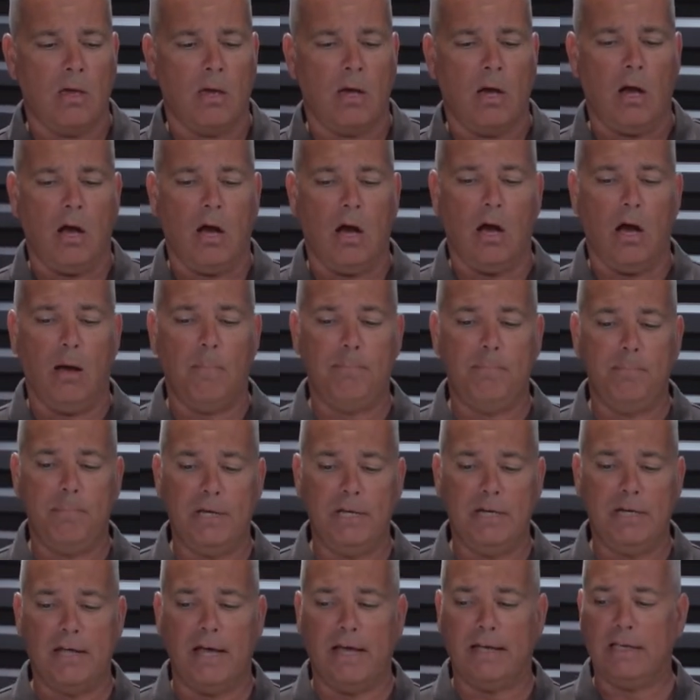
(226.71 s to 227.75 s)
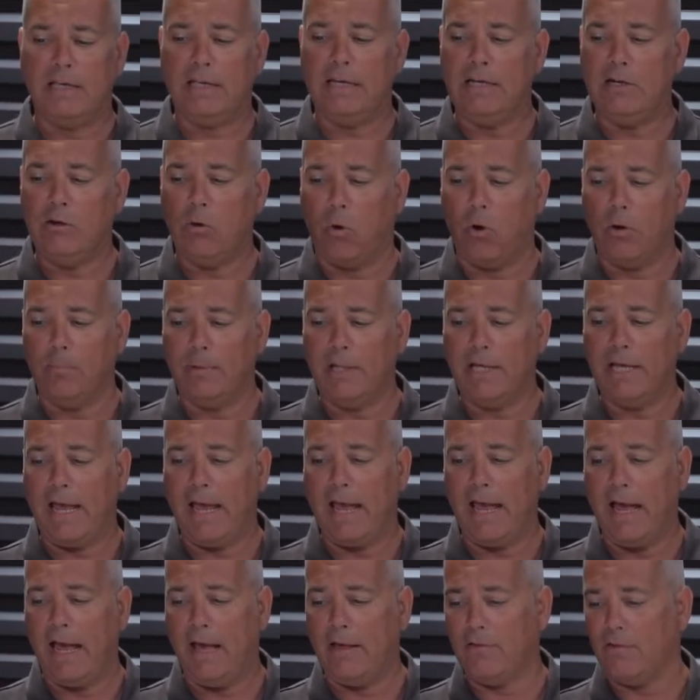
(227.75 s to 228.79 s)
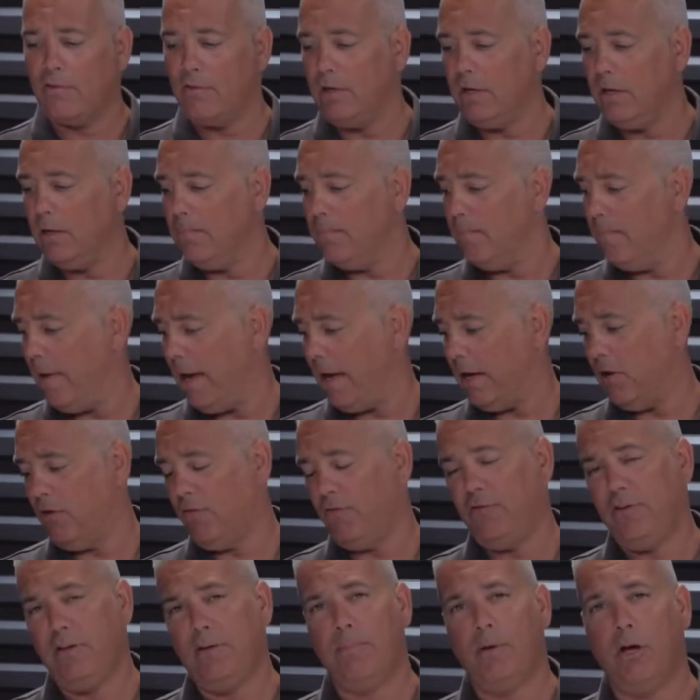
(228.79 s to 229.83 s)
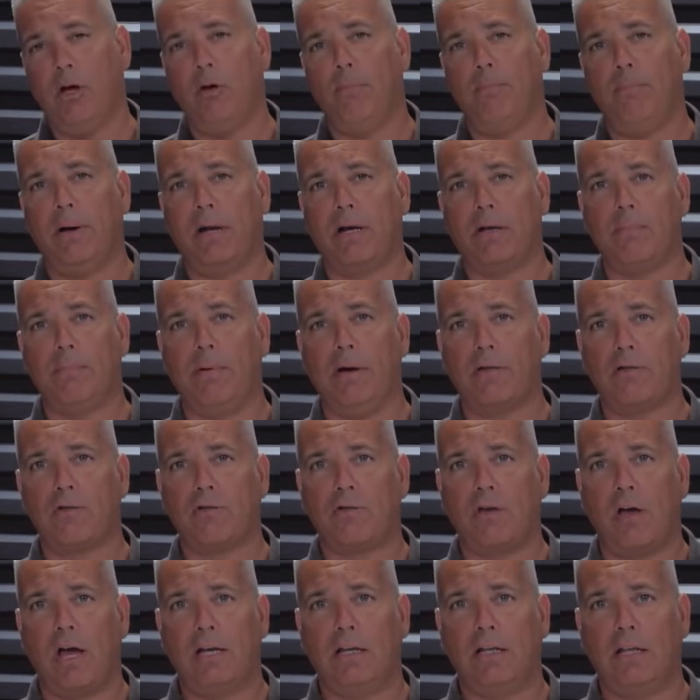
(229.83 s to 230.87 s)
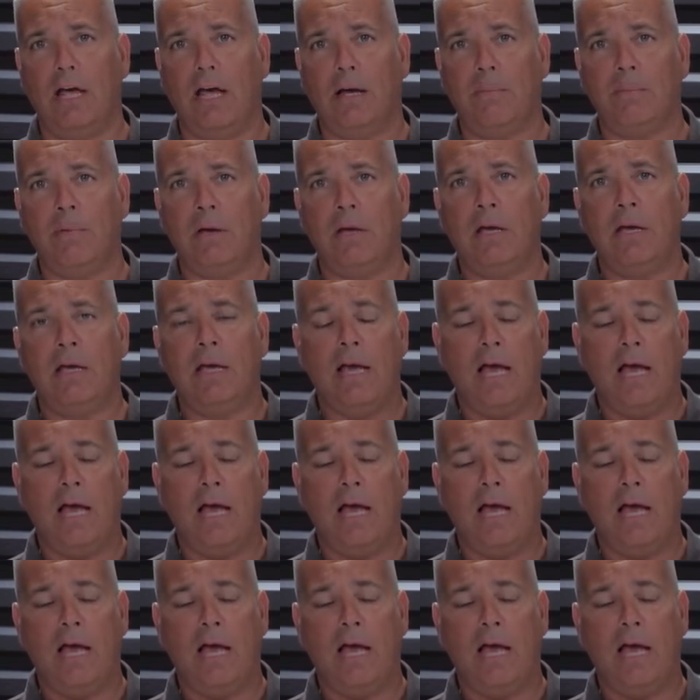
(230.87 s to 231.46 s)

Uh, B-decking normally has the male-female button punch side lap.